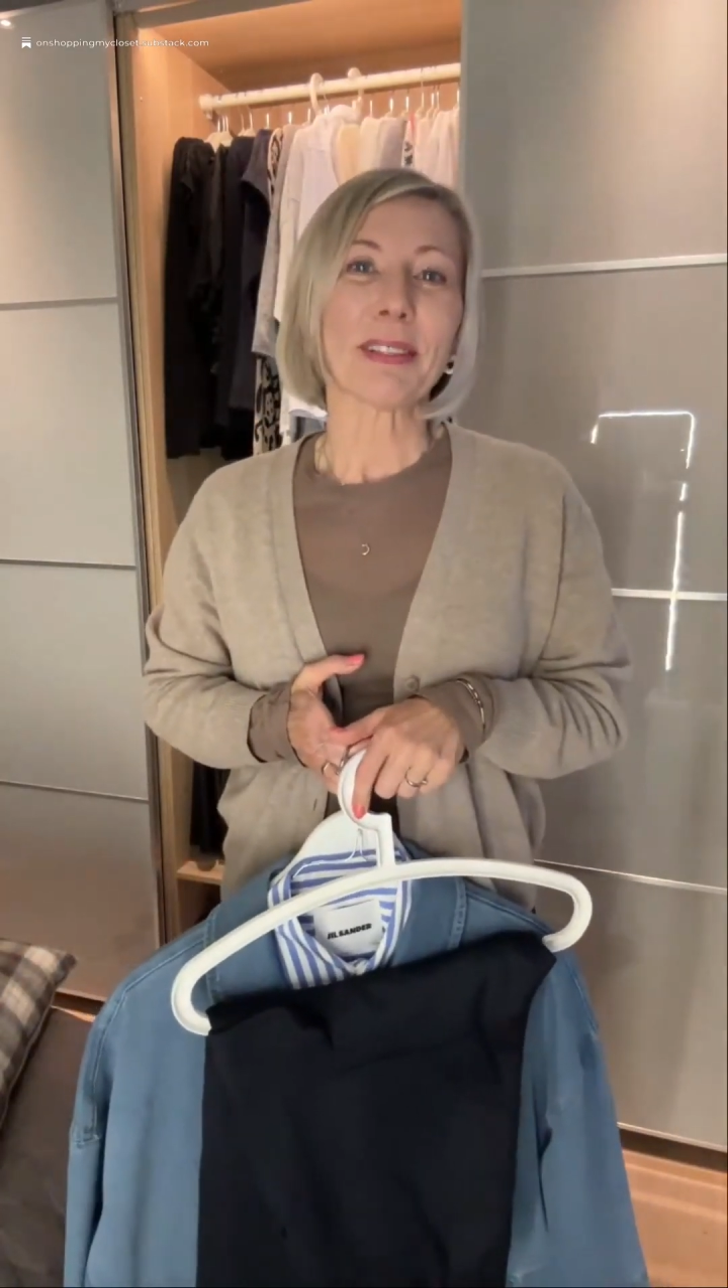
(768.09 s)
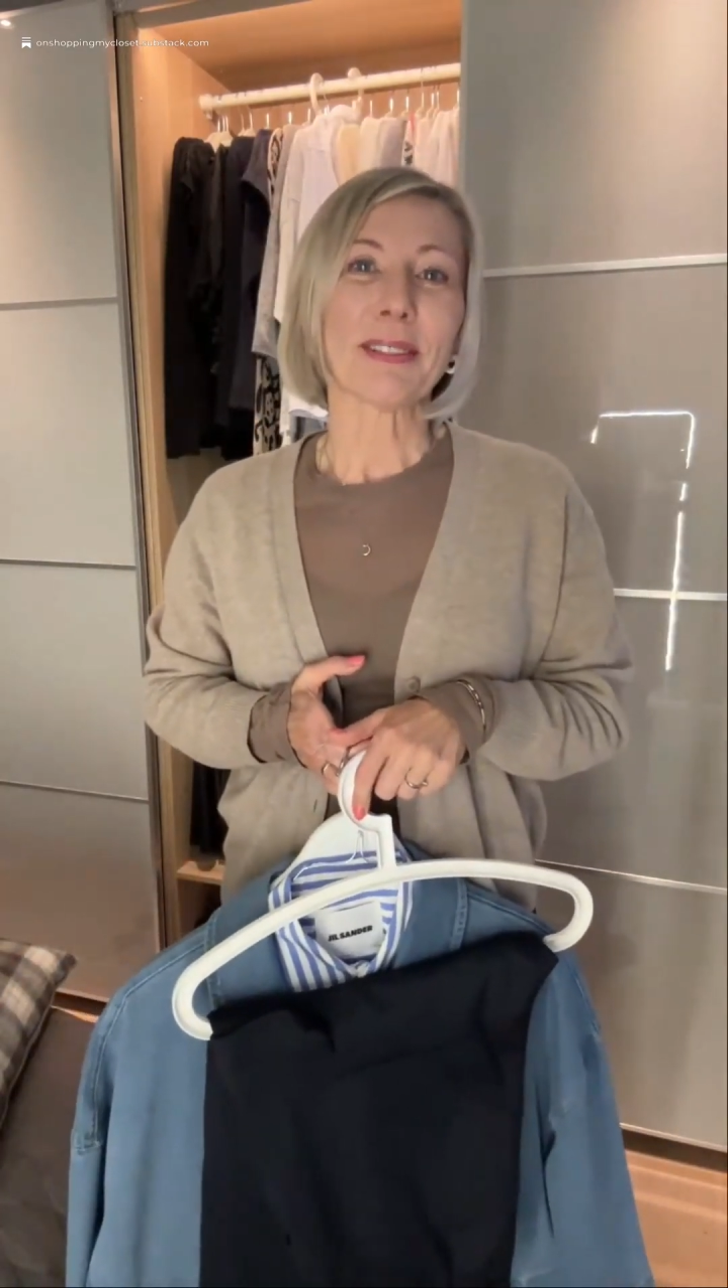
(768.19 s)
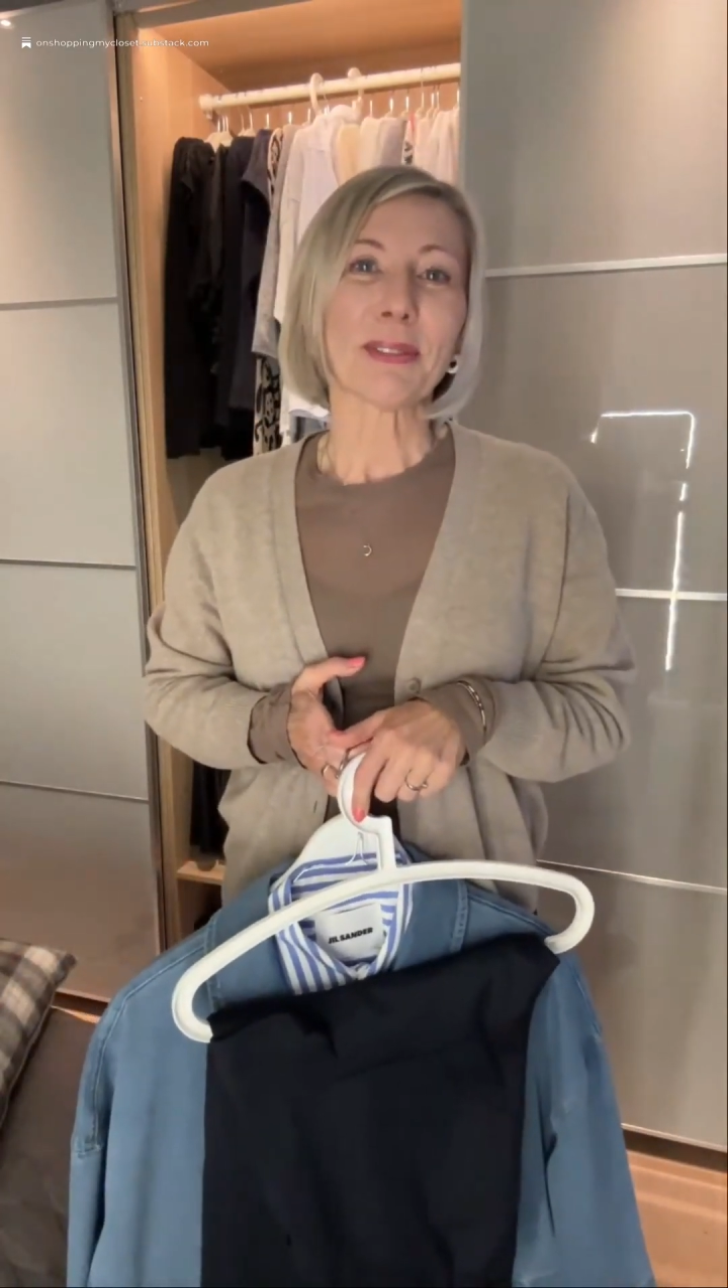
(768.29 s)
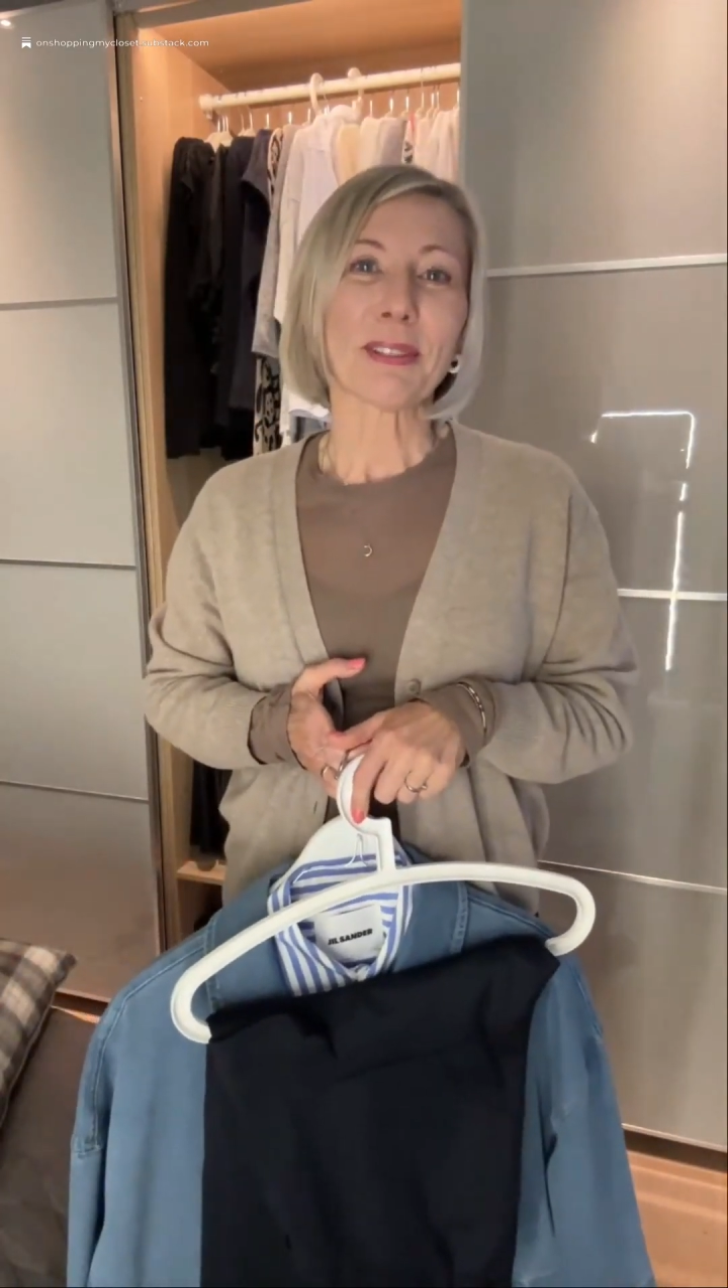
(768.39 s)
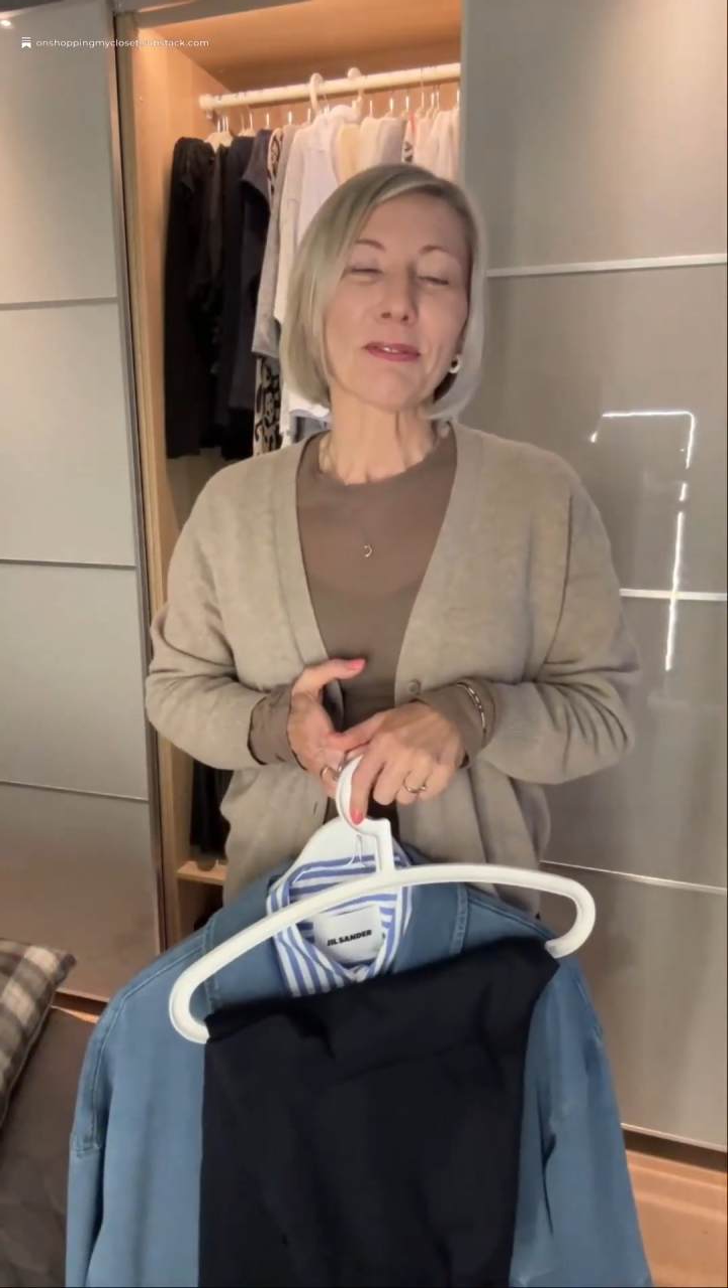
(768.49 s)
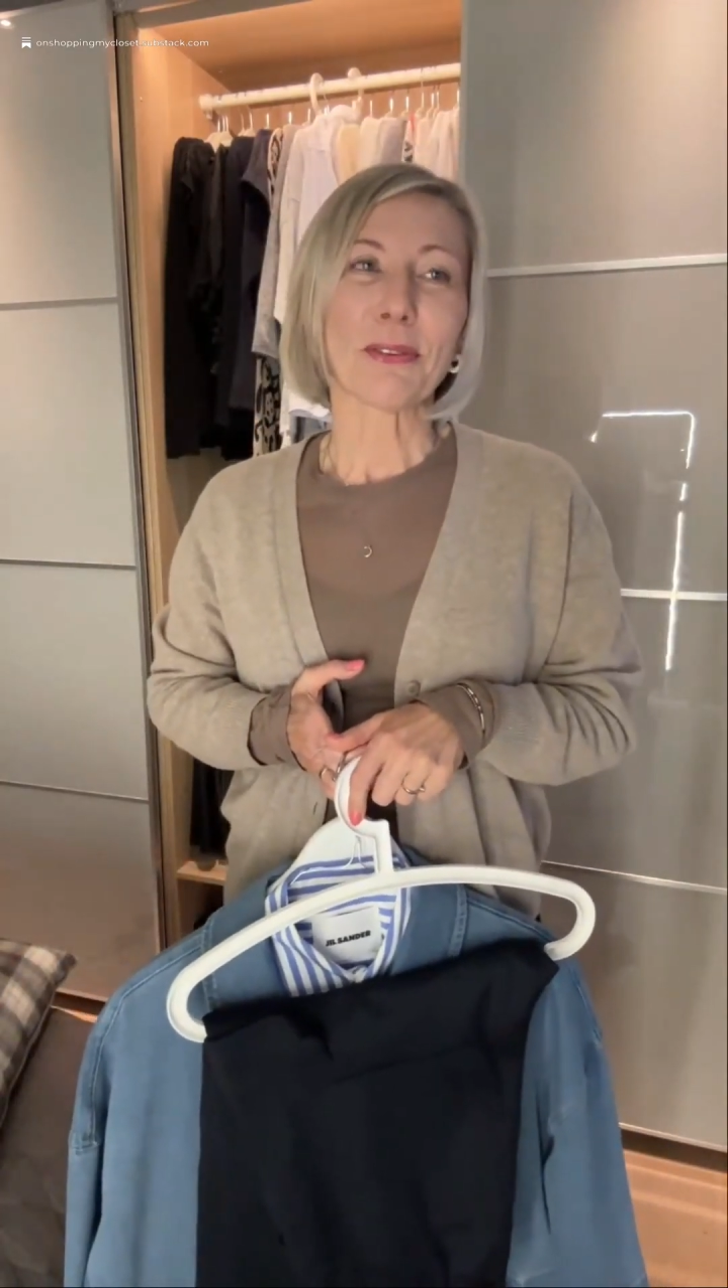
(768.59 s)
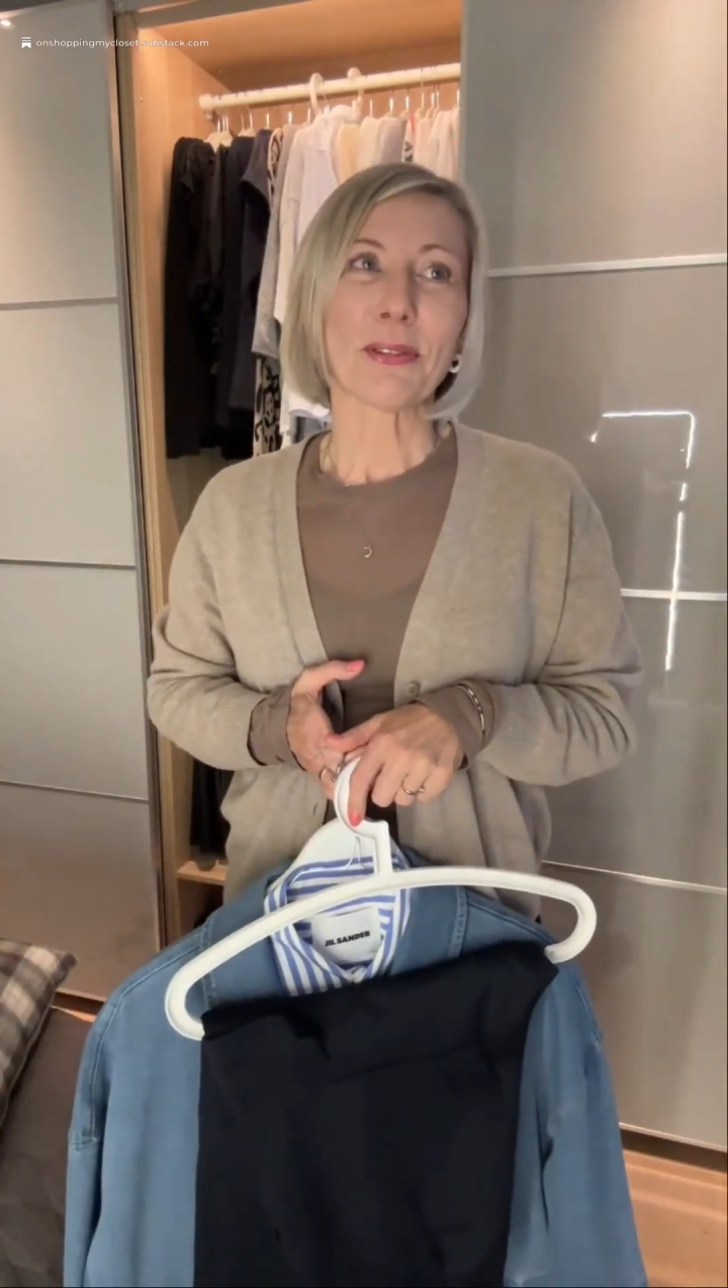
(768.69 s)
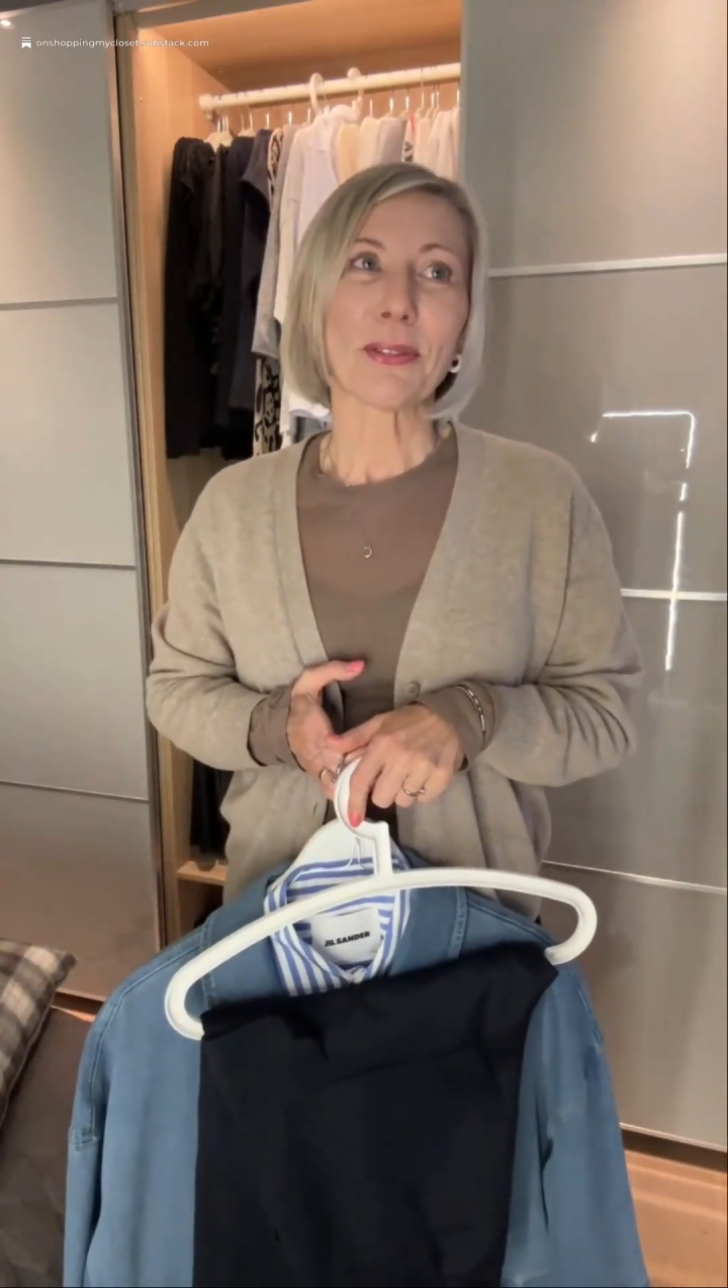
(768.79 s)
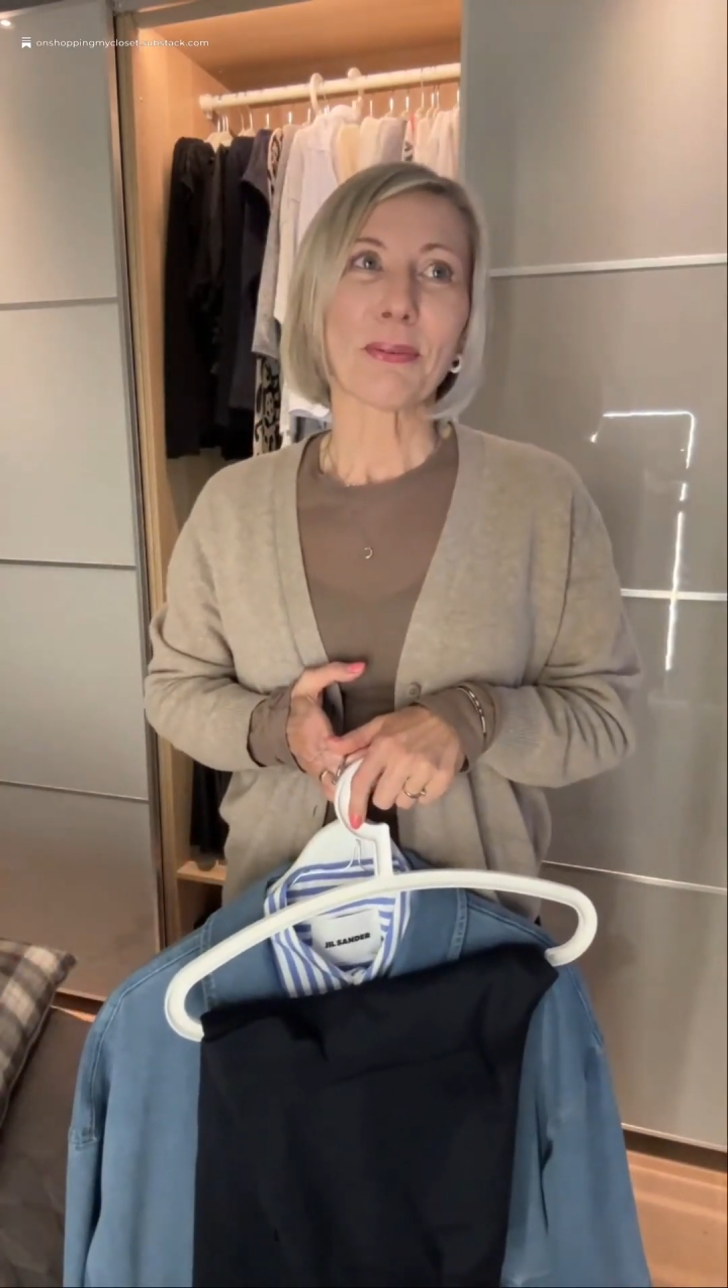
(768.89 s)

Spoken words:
really looking forward